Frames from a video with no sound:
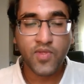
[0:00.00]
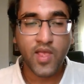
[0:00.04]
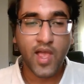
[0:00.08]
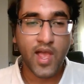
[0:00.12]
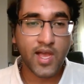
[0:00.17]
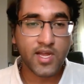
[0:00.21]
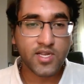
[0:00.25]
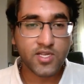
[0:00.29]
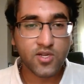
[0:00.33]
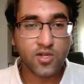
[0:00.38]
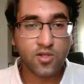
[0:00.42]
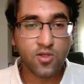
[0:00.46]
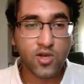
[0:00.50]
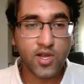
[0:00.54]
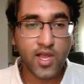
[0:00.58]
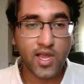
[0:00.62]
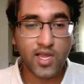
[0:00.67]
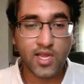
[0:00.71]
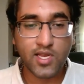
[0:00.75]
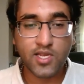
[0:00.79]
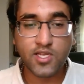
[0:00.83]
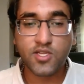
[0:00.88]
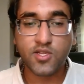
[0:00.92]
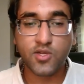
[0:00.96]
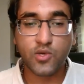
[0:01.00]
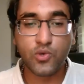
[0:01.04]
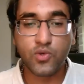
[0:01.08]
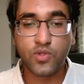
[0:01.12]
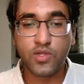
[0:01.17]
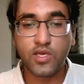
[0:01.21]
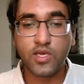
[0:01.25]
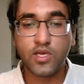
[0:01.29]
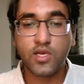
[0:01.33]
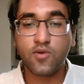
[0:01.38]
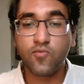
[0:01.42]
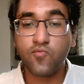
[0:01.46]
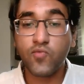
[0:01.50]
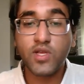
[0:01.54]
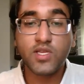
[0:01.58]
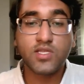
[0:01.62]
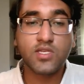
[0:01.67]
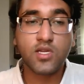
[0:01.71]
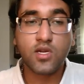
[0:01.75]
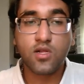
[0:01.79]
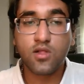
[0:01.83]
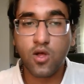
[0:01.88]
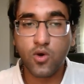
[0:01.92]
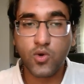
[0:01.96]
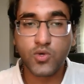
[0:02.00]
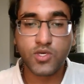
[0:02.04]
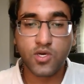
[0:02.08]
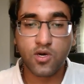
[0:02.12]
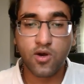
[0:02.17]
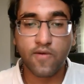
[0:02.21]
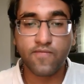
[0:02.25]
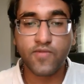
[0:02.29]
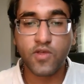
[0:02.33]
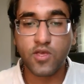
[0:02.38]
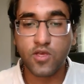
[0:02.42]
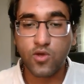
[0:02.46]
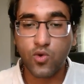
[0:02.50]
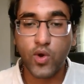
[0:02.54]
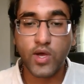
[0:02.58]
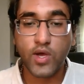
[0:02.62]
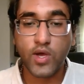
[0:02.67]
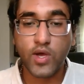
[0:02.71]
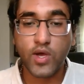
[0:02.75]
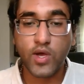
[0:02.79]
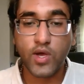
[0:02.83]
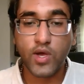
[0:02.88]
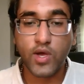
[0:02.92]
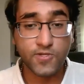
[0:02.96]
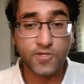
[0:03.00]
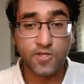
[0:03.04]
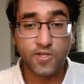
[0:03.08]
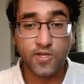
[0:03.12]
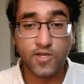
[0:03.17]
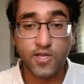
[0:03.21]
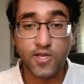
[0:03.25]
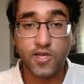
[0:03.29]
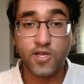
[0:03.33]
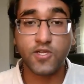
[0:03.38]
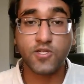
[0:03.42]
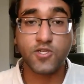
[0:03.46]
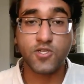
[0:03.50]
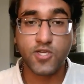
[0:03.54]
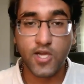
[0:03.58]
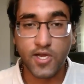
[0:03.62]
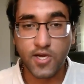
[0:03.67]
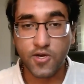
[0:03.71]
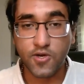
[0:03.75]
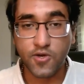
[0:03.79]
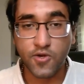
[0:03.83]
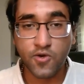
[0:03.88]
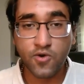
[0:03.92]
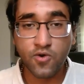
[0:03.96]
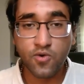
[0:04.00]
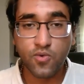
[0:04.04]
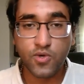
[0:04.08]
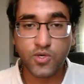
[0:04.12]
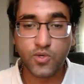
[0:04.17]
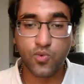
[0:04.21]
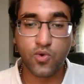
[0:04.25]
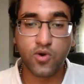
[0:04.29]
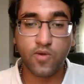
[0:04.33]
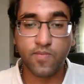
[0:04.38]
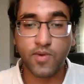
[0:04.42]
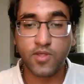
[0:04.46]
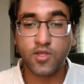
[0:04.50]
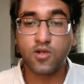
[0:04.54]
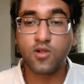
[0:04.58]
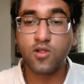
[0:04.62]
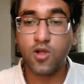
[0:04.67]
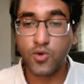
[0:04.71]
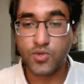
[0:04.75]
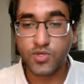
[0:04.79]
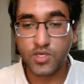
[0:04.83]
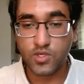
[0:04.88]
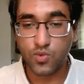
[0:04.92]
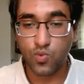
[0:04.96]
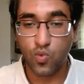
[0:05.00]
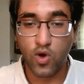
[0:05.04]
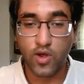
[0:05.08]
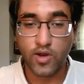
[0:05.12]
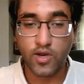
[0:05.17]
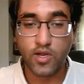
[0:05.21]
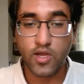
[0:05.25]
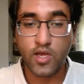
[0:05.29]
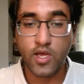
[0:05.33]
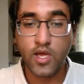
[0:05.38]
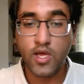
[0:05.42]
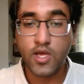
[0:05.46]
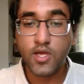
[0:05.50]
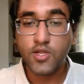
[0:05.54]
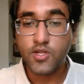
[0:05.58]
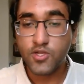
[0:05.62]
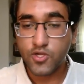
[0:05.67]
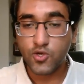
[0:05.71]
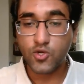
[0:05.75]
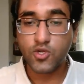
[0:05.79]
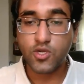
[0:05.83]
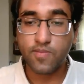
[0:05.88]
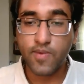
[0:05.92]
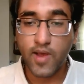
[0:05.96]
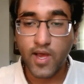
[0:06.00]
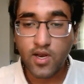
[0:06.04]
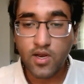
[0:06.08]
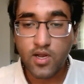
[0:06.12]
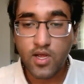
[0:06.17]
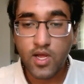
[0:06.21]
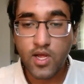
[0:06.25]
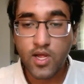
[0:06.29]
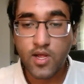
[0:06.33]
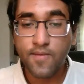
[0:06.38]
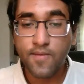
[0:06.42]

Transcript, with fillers: And to look into the recent closure of the U.S. consulate in Chengdu, which would have been the closest one to Tibet,